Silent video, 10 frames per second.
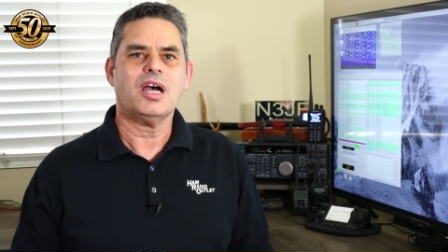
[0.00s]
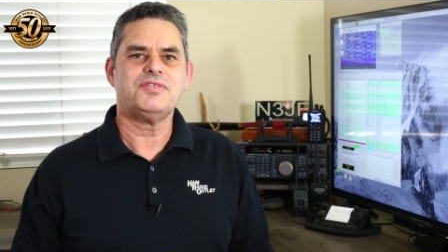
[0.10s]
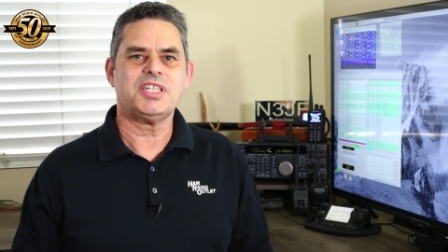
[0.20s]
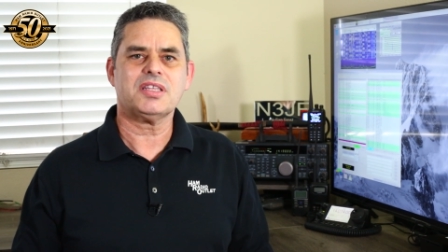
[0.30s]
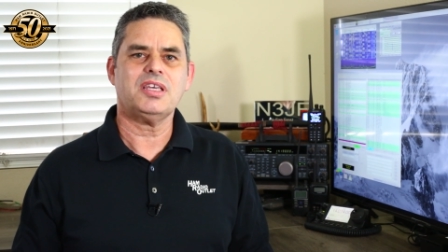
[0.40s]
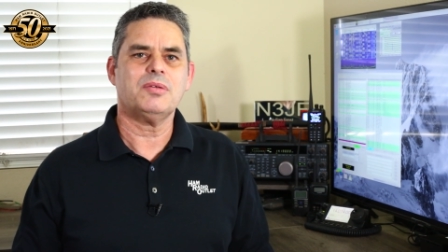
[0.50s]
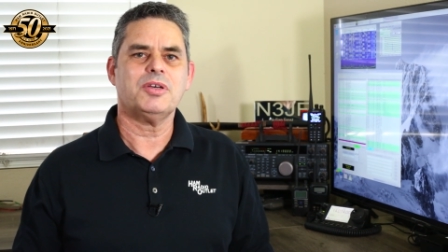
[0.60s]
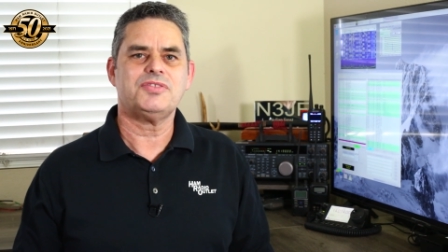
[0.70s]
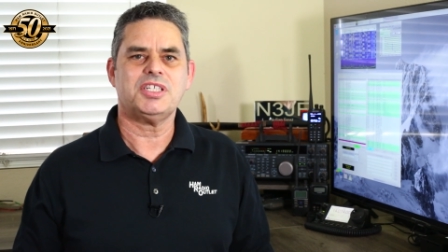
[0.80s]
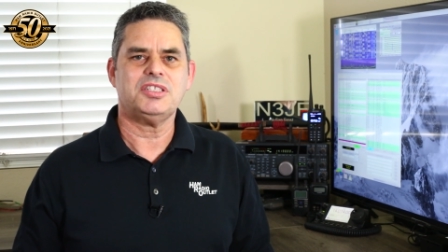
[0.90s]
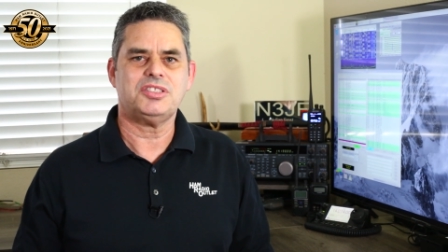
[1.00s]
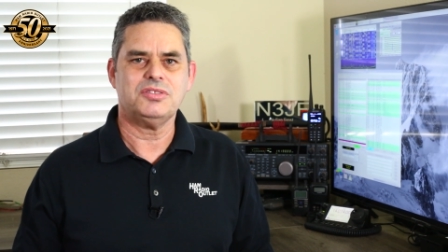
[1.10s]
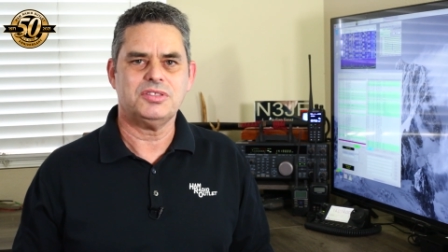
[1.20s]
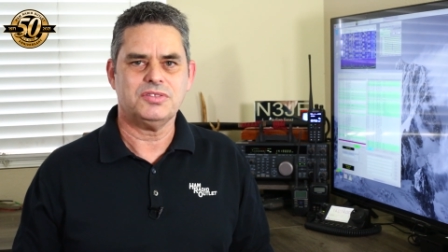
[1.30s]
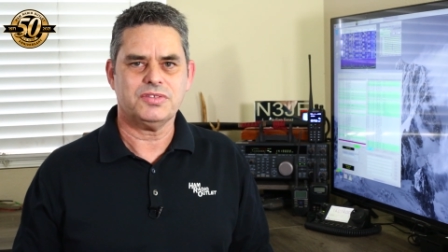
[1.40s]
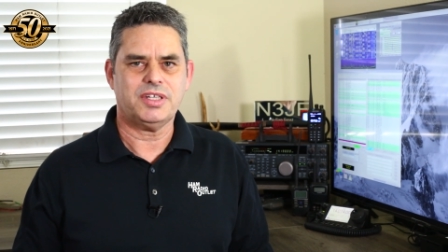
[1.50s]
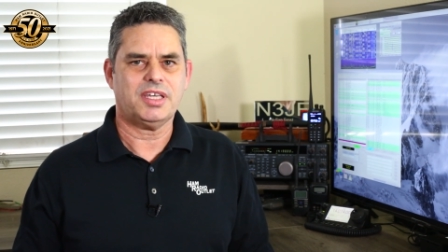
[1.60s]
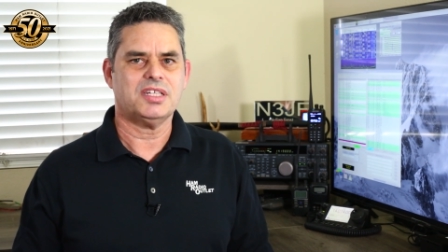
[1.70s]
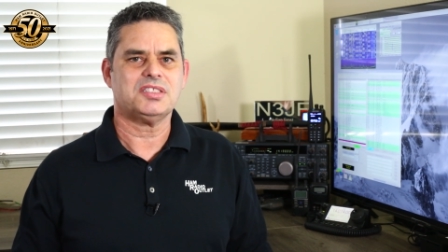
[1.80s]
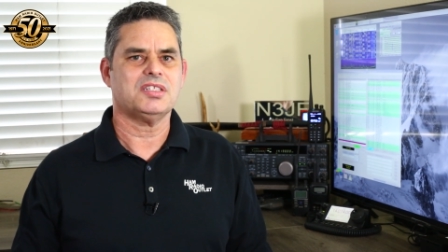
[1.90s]
I've checked the MFJ223
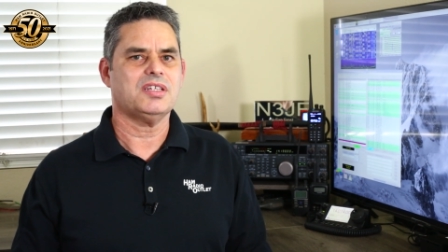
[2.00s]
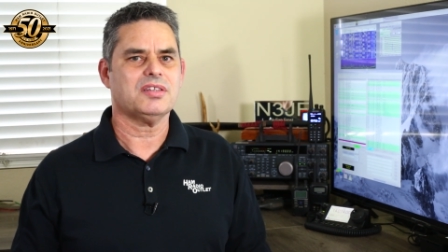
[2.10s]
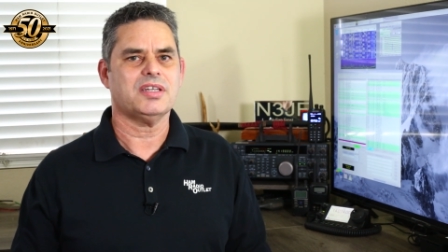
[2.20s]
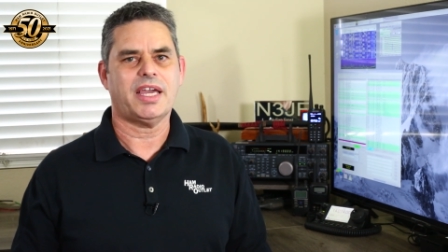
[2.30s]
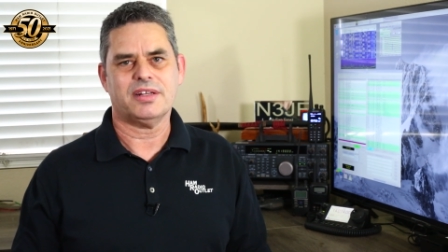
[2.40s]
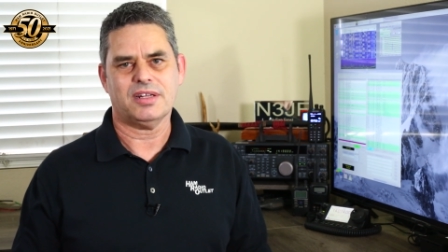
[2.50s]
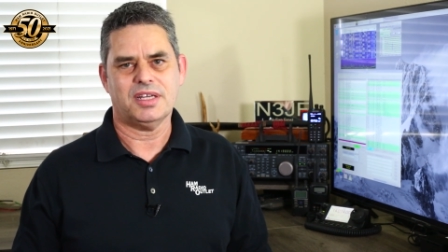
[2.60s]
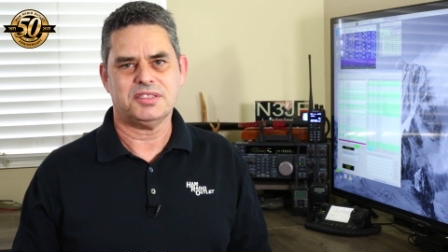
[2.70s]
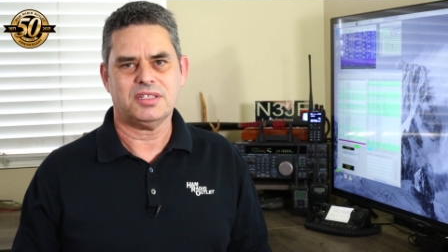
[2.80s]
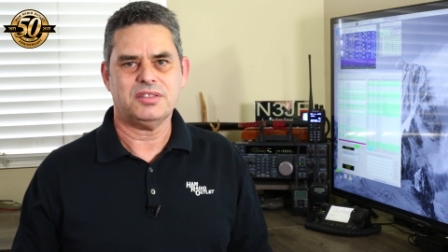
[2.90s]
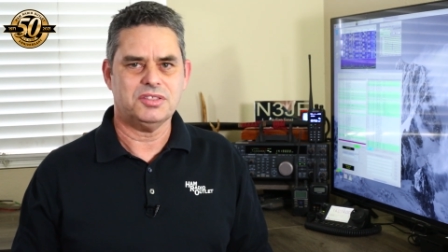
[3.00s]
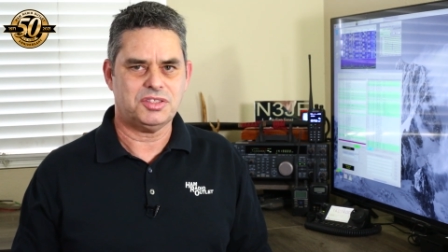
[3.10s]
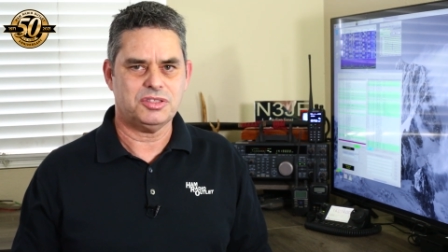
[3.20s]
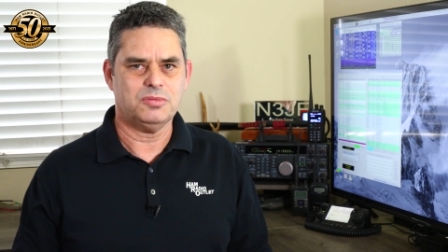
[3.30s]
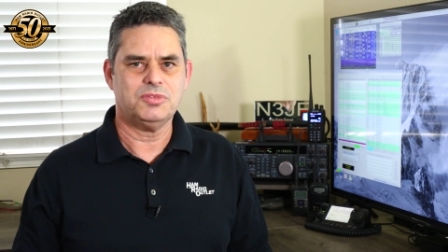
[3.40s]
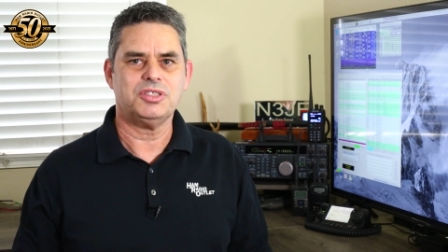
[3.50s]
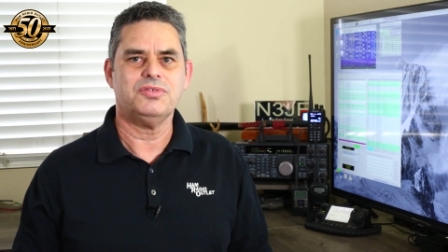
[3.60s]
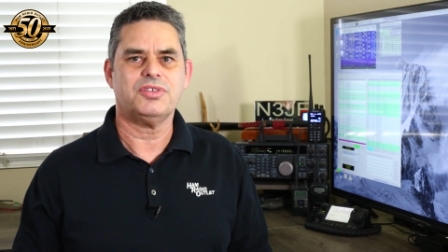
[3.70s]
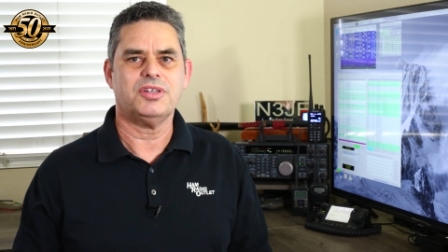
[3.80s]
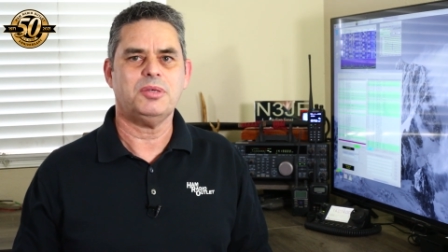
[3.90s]
against another analyzer, the Zoom
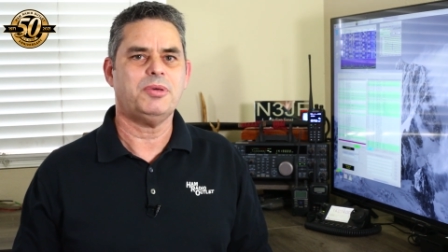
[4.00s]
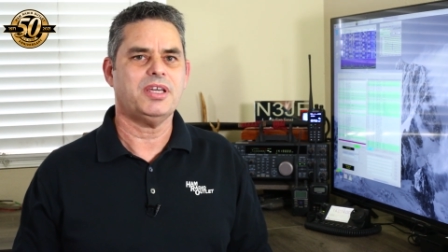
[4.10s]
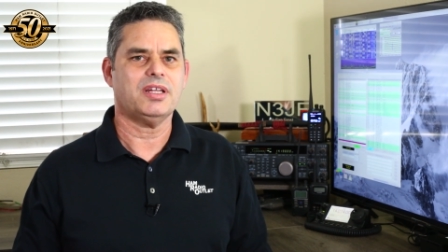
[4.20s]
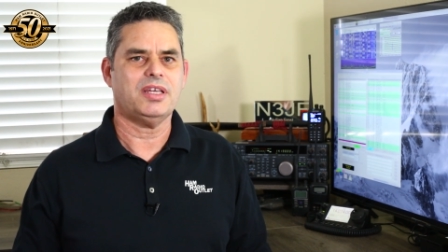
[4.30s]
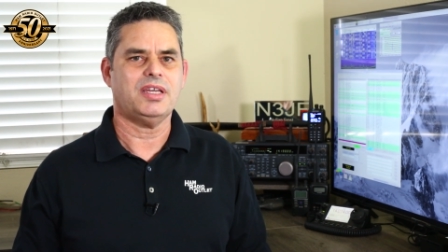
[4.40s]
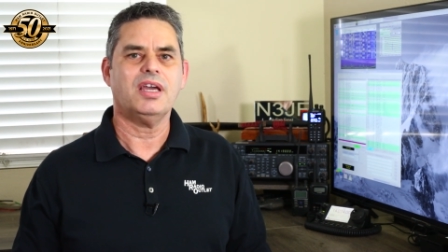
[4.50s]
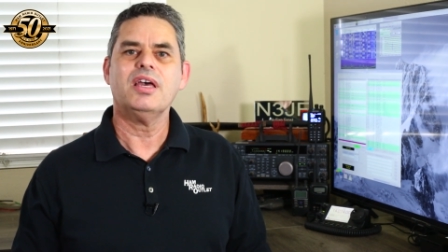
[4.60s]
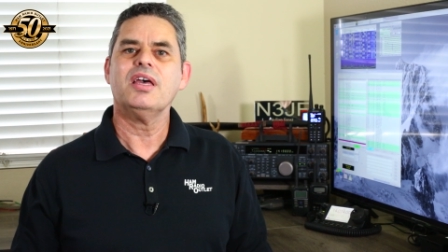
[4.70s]
230BLE,